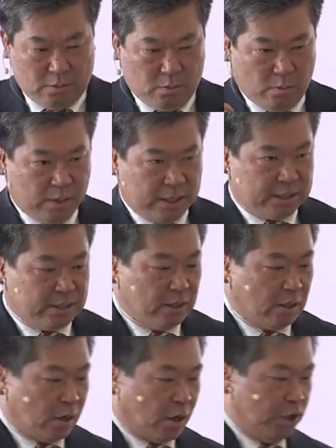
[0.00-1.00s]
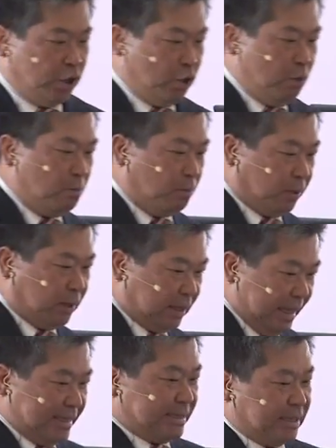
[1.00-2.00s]
What are you
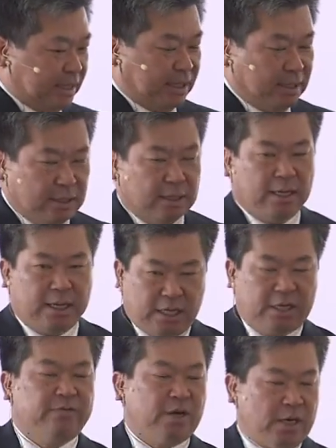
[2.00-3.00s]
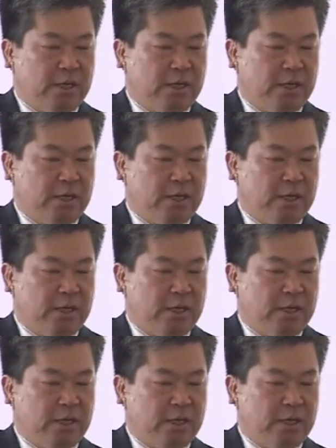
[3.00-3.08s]
placing ahead of God?